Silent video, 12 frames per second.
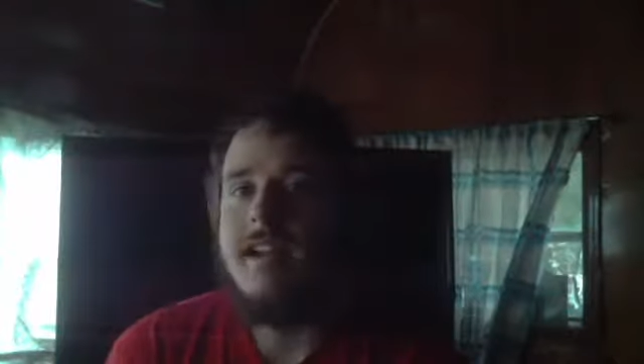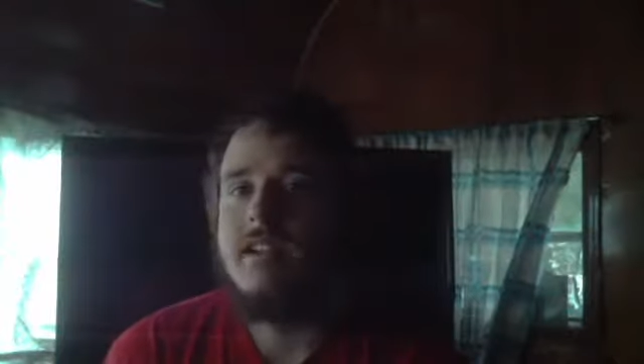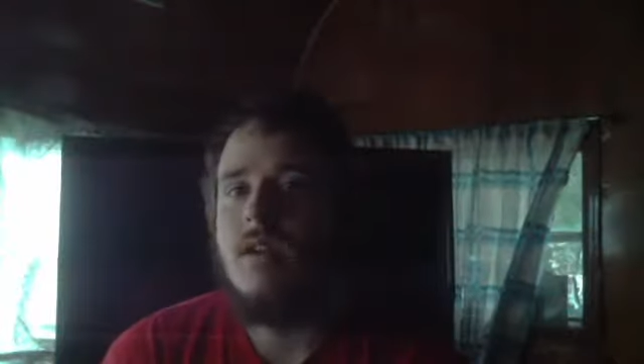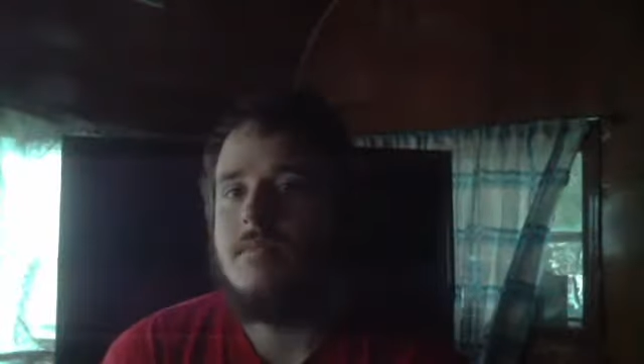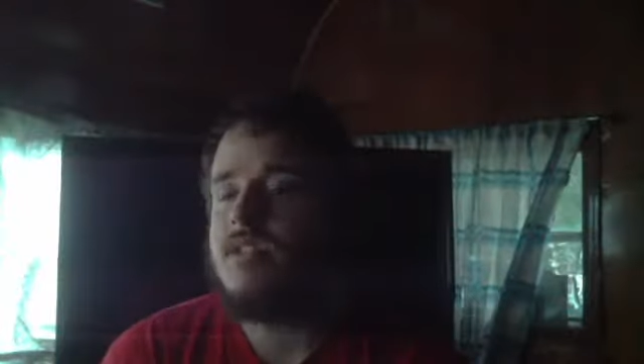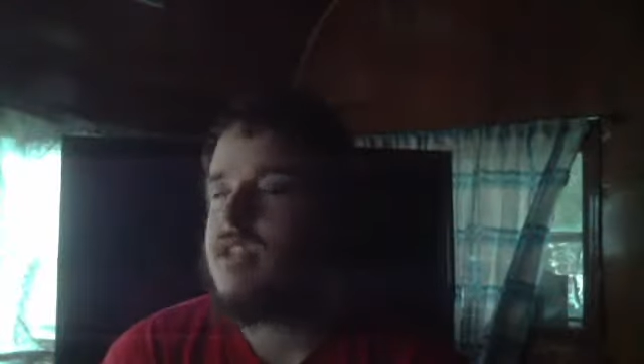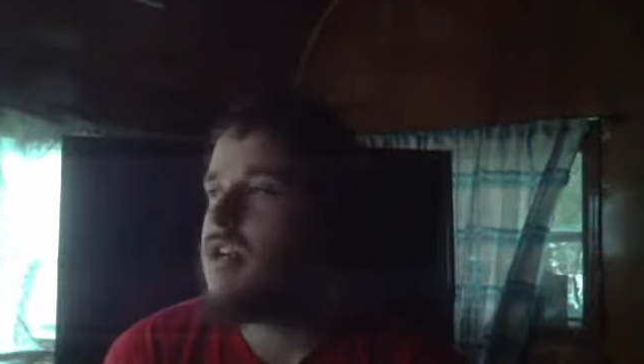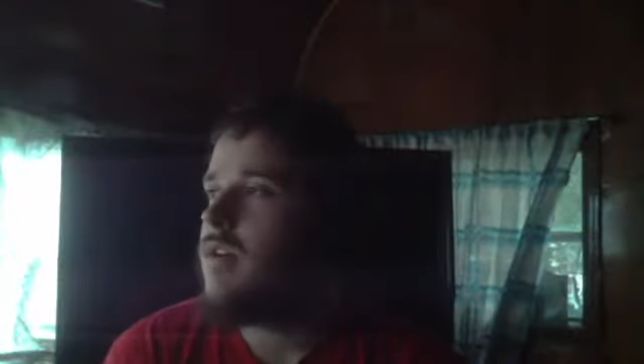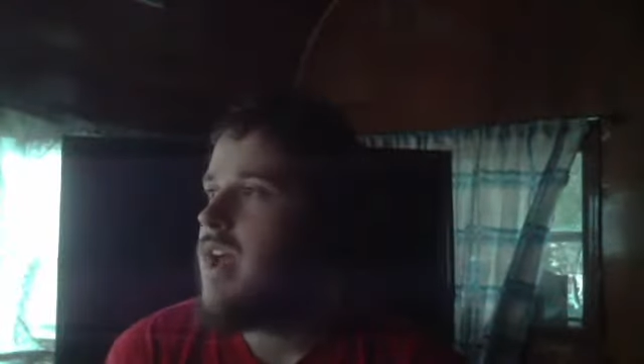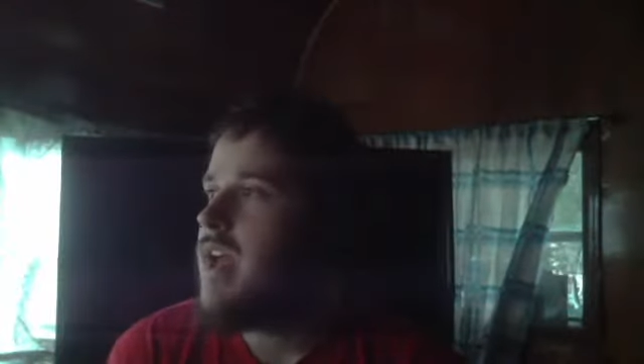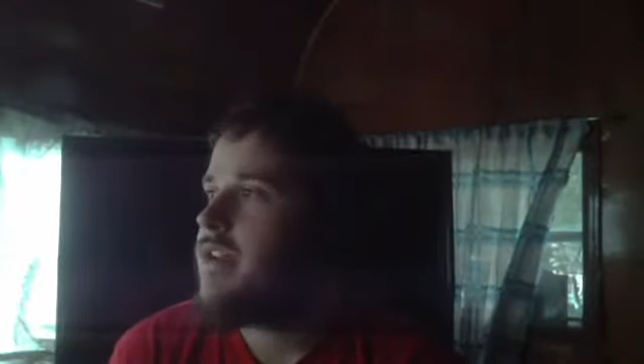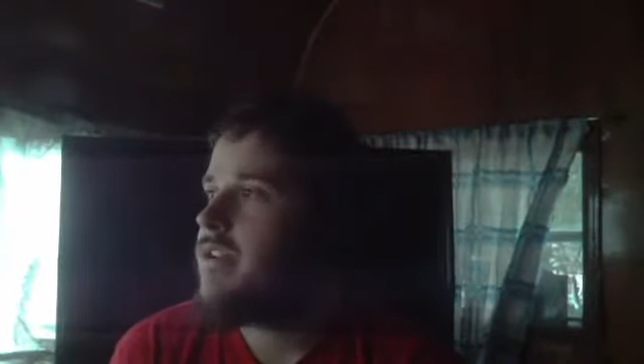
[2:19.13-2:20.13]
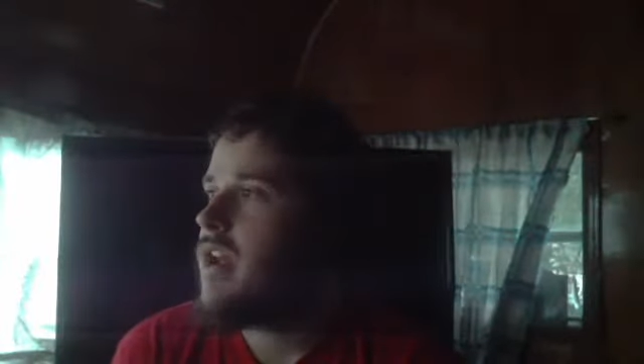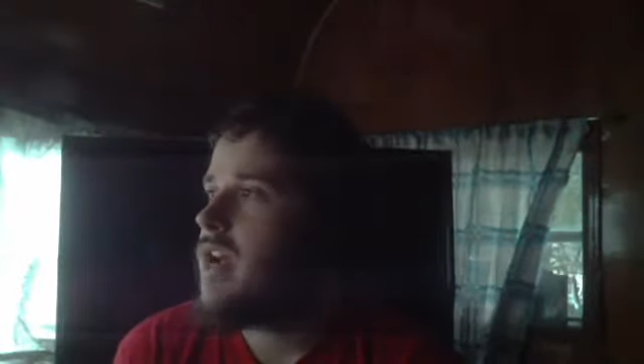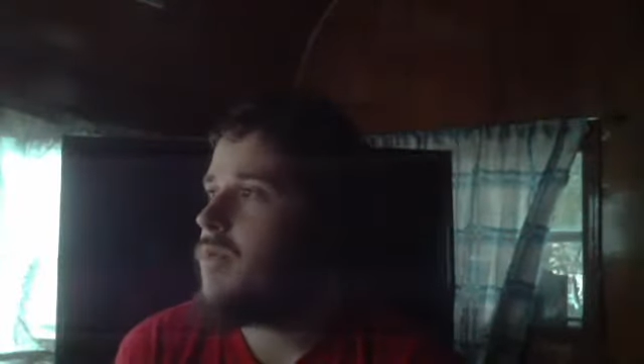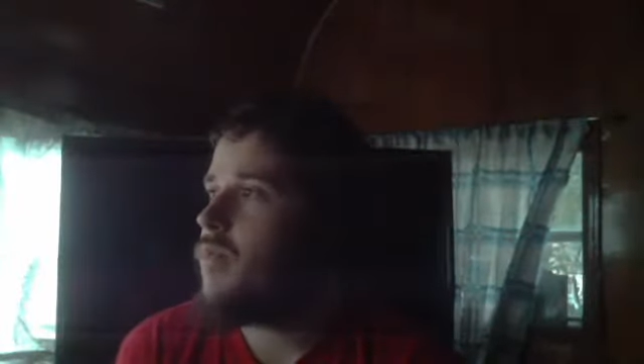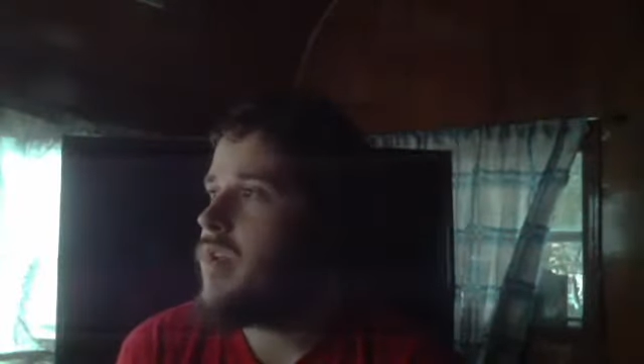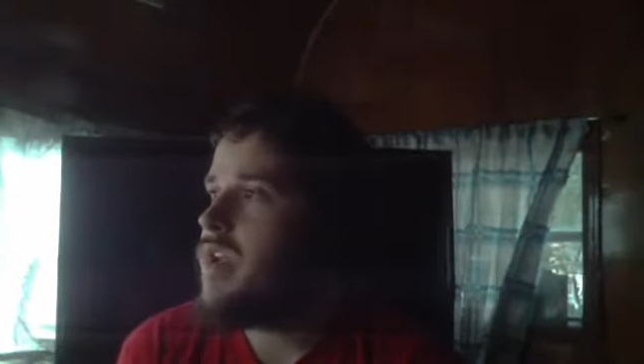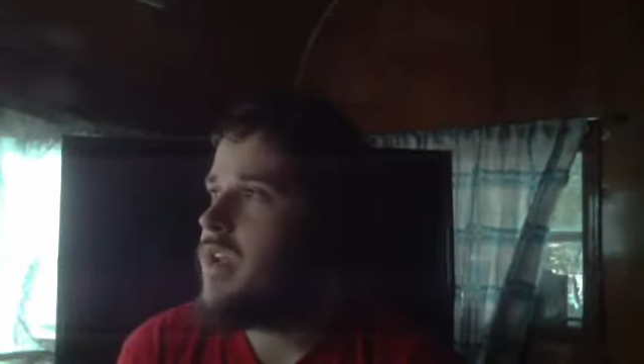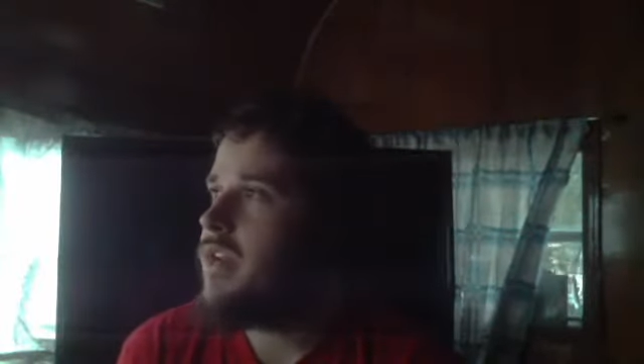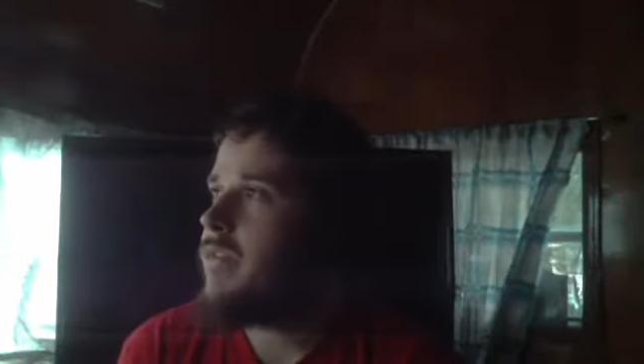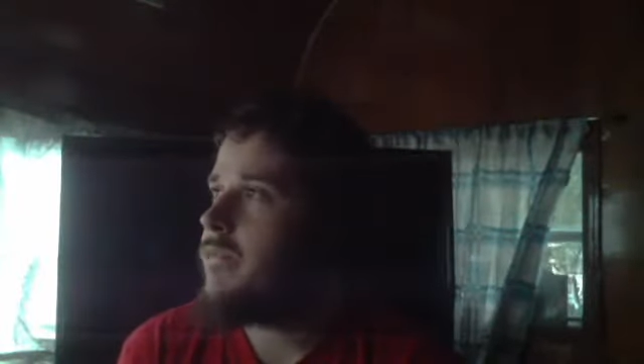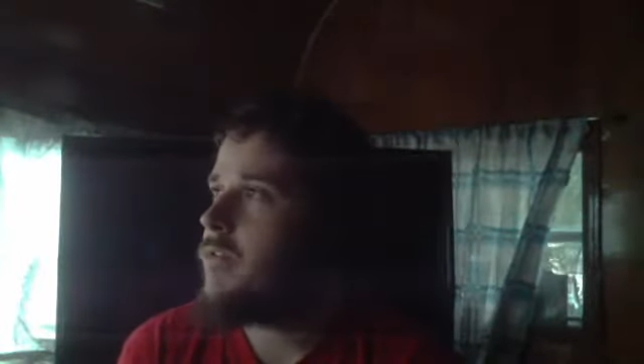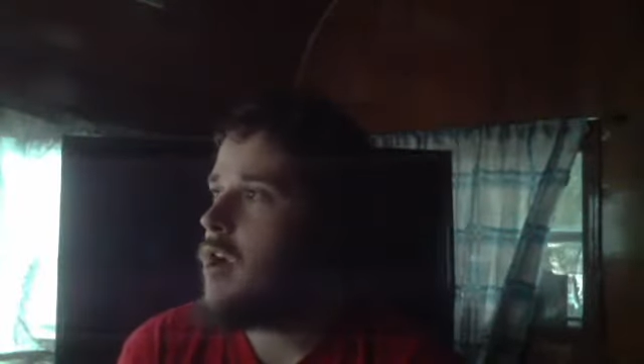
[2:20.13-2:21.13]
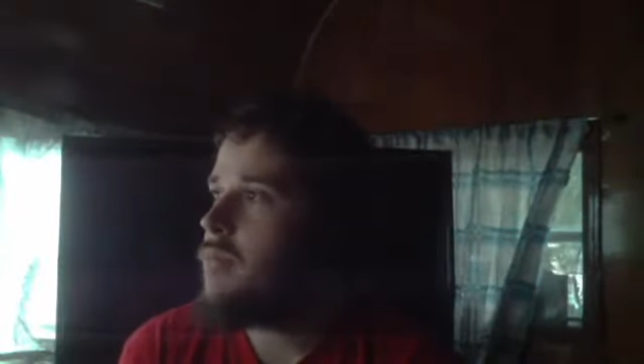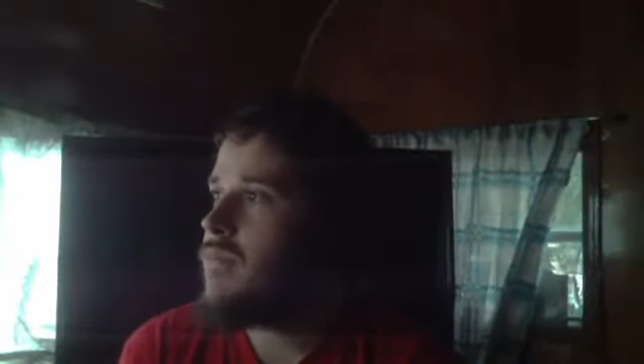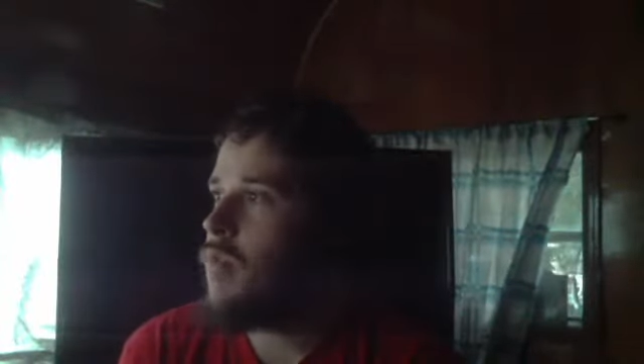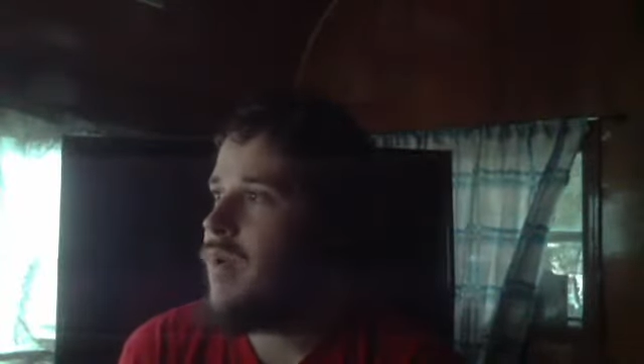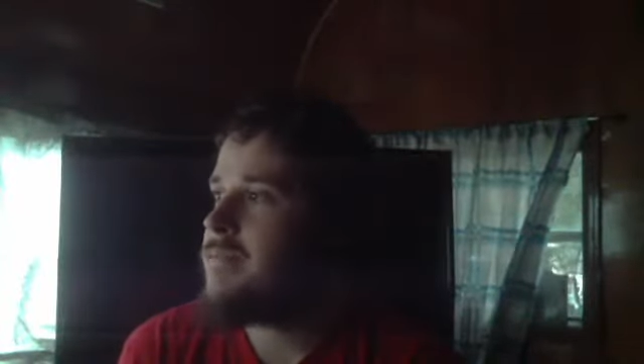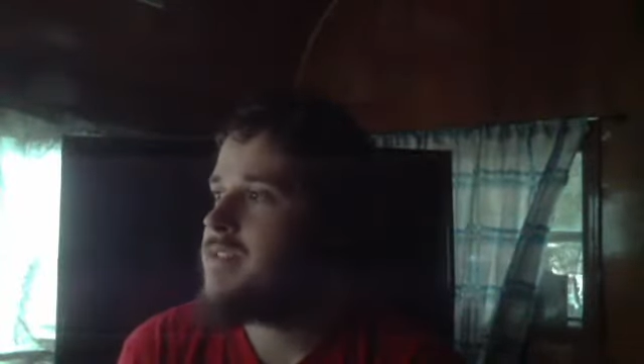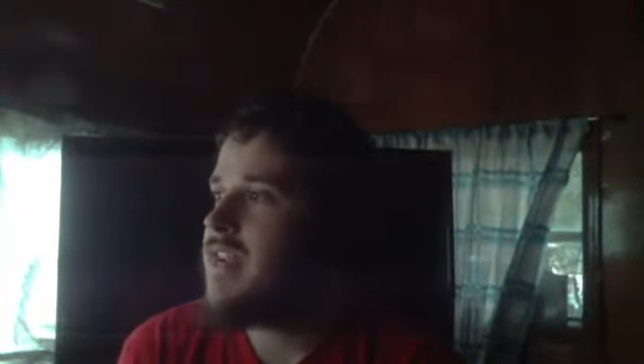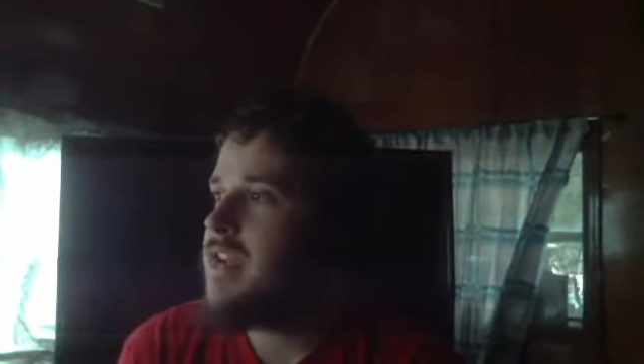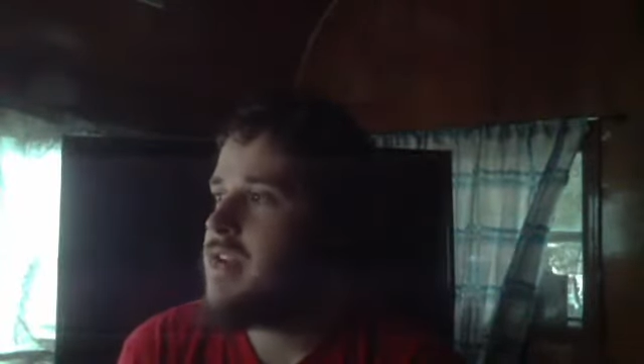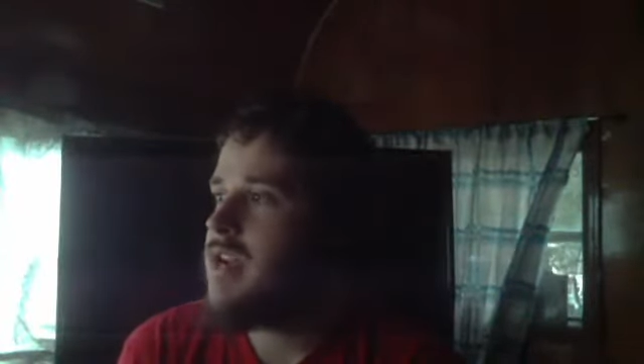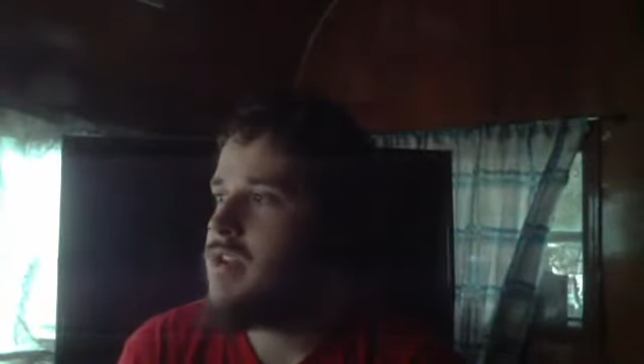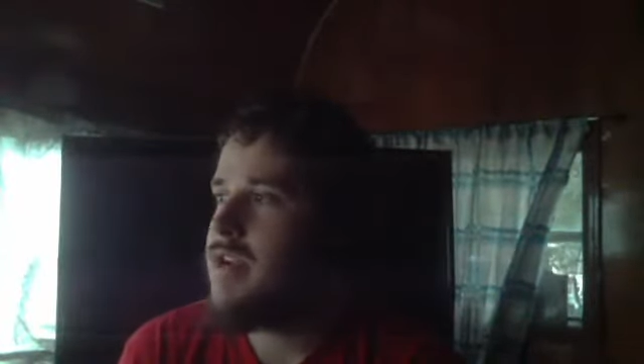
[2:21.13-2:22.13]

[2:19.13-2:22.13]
Okay, so I'm just going to go ahead and read from the website.